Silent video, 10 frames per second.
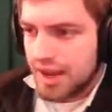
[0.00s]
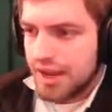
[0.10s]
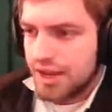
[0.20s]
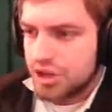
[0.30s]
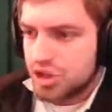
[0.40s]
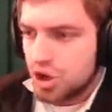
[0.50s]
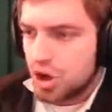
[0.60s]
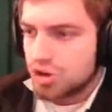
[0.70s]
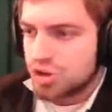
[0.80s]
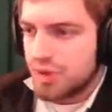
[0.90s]
And
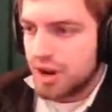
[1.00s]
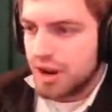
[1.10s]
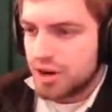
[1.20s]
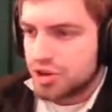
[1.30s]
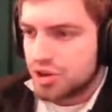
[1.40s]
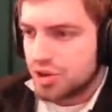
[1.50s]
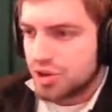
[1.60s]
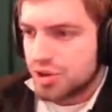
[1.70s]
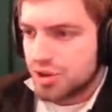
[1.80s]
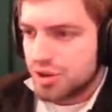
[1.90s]
charge smash!
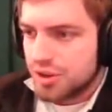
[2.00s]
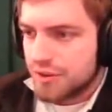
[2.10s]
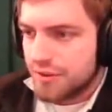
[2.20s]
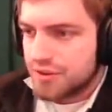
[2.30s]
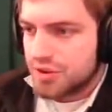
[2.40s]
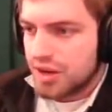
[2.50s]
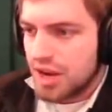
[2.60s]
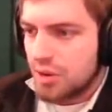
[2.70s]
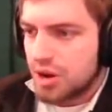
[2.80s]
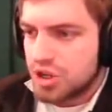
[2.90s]
So I
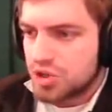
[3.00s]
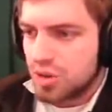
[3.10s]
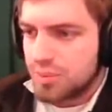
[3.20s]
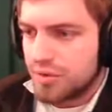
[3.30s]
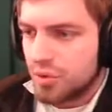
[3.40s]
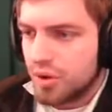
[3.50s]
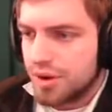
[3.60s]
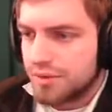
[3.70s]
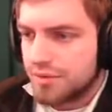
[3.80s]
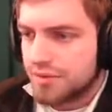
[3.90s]
kind of want to disrupt
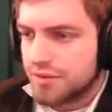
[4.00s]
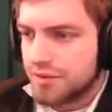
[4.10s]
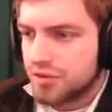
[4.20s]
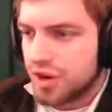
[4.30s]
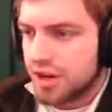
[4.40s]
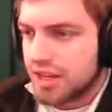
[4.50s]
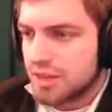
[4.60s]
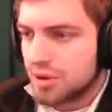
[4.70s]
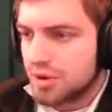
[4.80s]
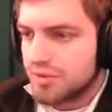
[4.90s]
everyone, try to
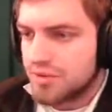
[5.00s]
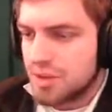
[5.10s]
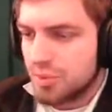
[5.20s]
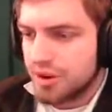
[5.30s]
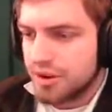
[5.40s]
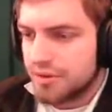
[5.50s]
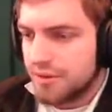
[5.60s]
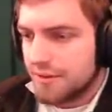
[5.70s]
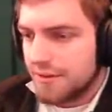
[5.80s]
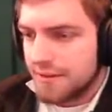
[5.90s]
get them all separated.
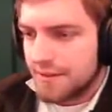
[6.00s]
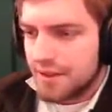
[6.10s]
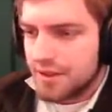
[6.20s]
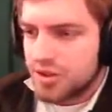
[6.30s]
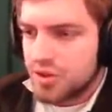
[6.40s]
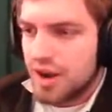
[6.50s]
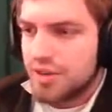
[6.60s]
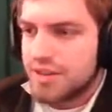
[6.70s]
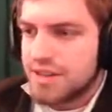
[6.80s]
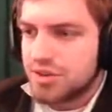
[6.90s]
So I
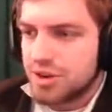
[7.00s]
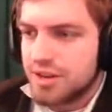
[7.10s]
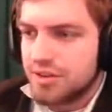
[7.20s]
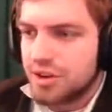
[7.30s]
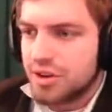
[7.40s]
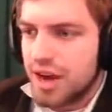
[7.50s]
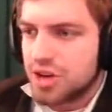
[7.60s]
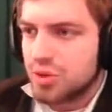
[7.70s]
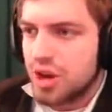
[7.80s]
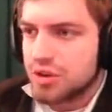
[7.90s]
don't think these are any of the
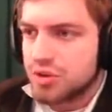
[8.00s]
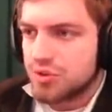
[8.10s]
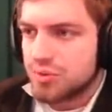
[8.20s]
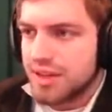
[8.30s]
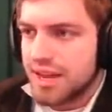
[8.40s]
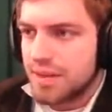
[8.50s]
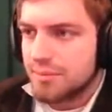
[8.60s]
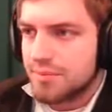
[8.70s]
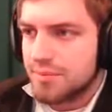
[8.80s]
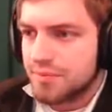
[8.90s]
actual hunters from the
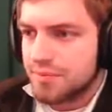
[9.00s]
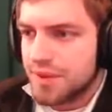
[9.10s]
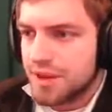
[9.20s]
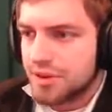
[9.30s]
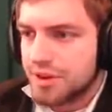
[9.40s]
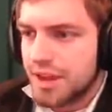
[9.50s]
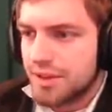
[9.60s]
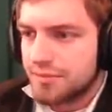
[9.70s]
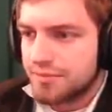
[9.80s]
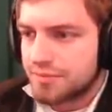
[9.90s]
game in here
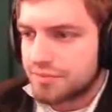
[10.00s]
yet.